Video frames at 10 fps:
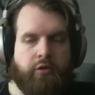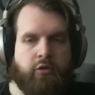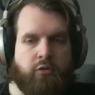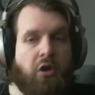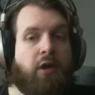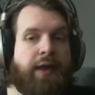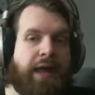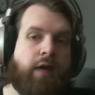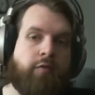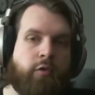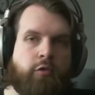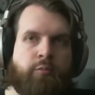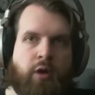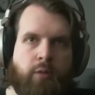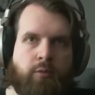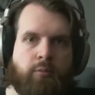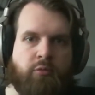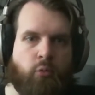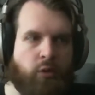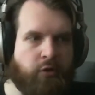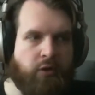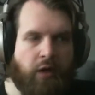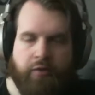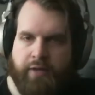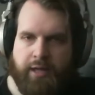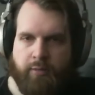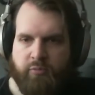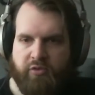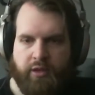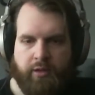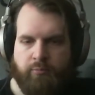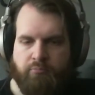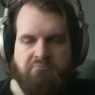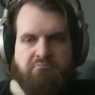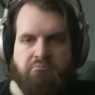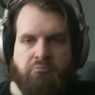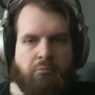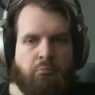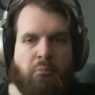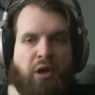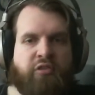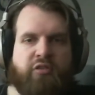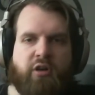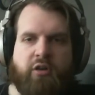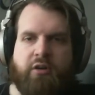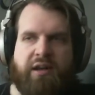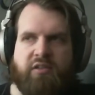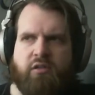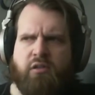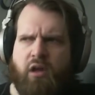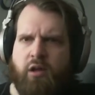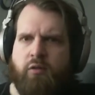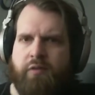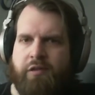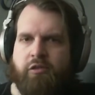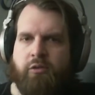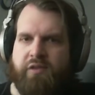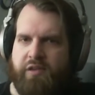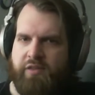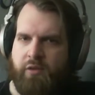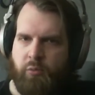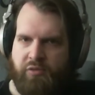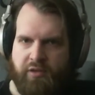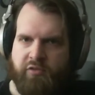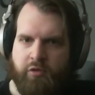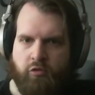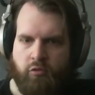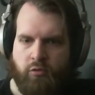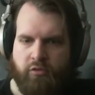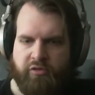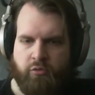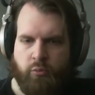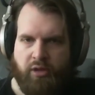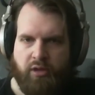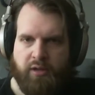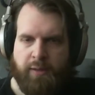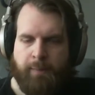not have those problems? What could other games like Monster Hunter has a lot of issues, I think, with its controls as well.